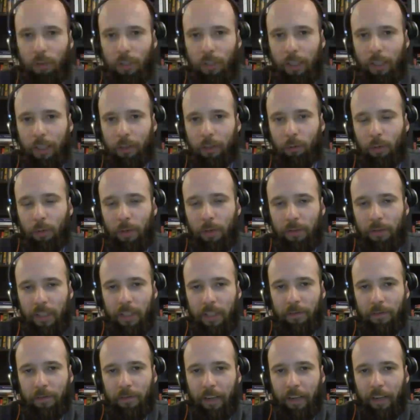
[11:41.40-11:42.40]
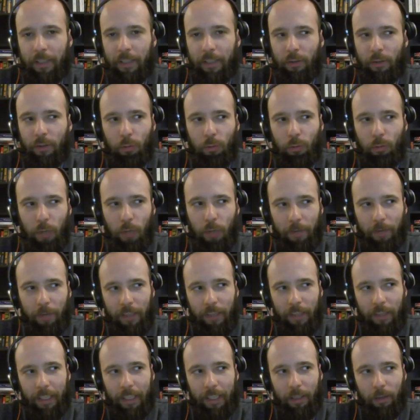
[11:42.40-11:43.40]
watch UFC fights, do you have
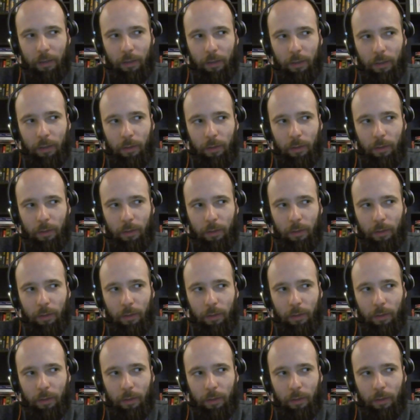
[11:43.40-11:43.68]
like